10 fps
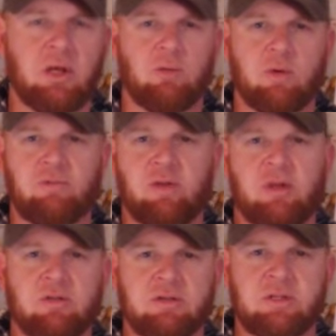what
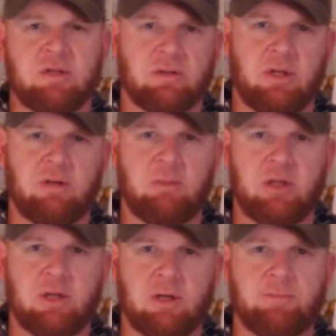videos still need to be
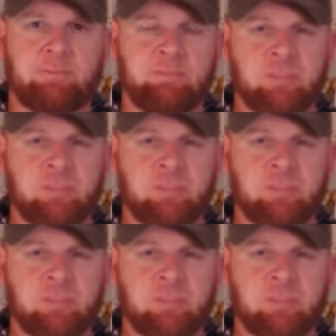done.